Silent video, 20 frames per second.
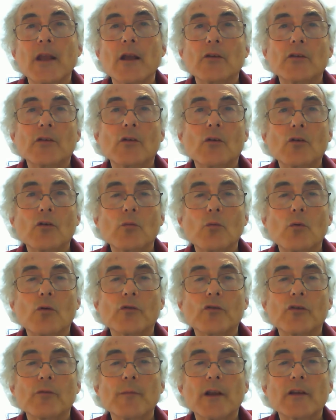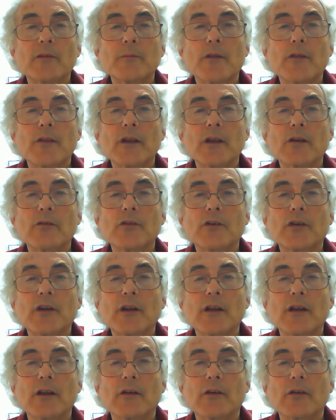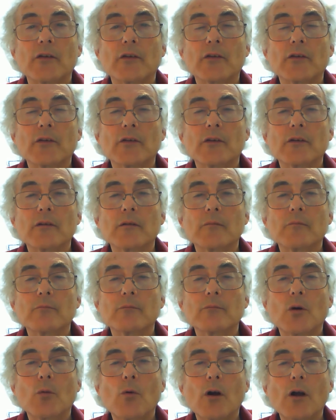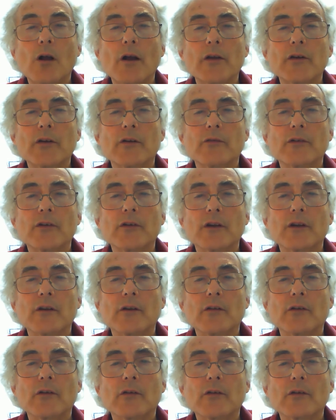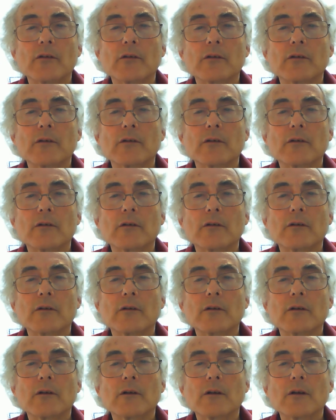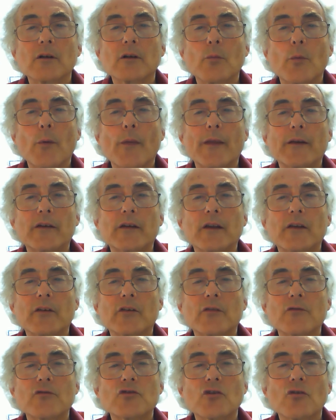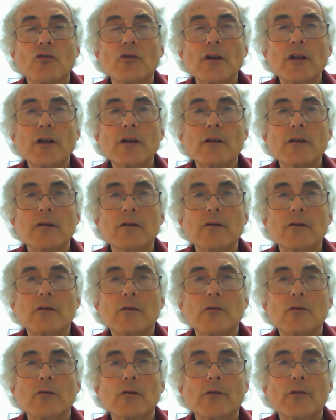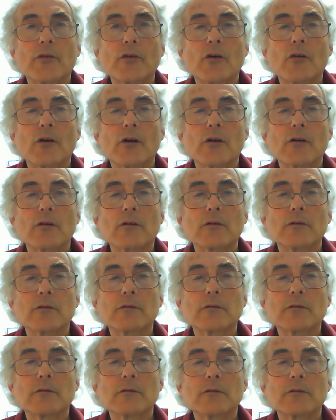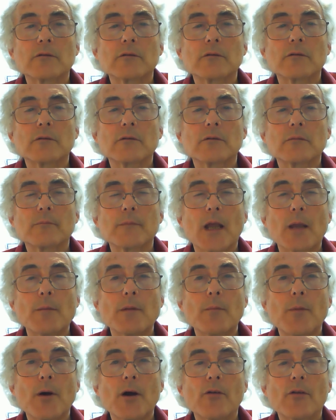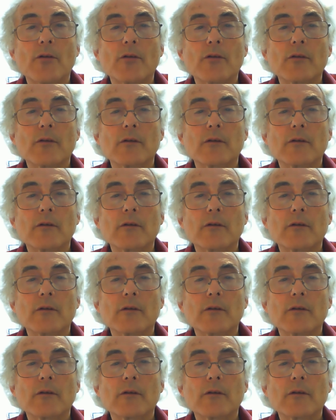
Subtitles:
Salt water makes me think of tears. But what kind of tears? Were they tears of joy or of sorrow? Maybe both.